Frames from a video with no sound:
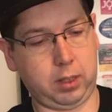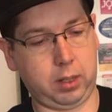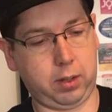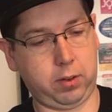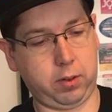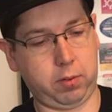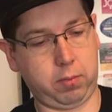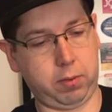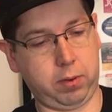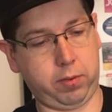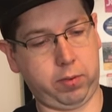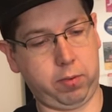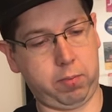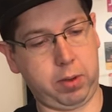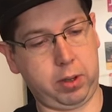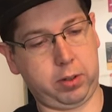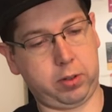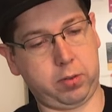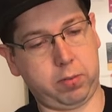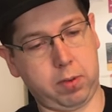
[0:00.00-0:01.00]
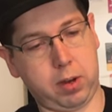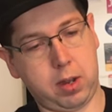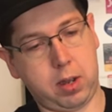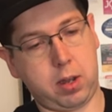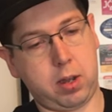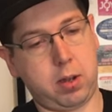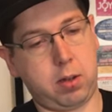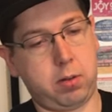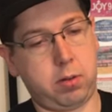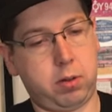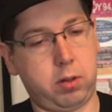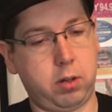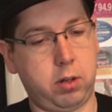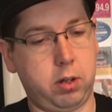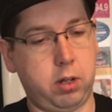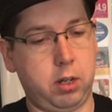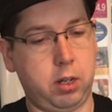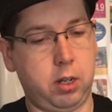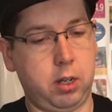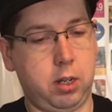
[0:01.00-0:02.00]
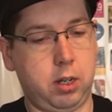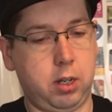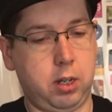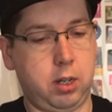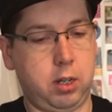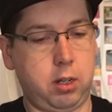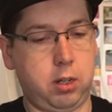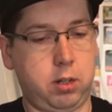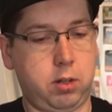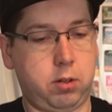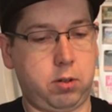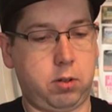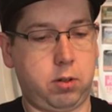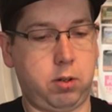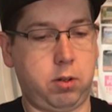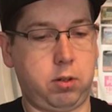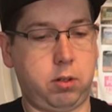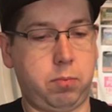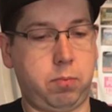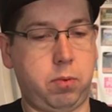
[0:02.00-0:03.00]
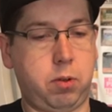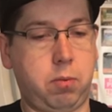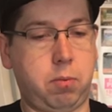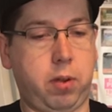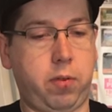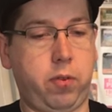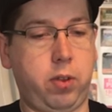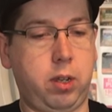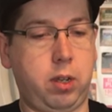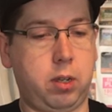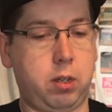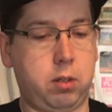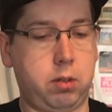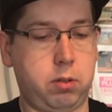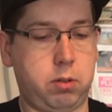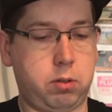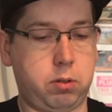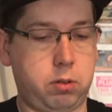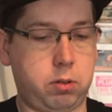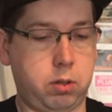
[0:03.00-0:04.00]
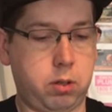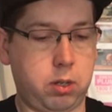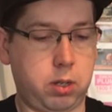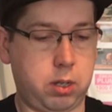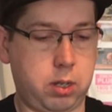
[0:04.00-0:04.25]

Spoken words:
Get a bit of a mix around. Try not to burn my fingers.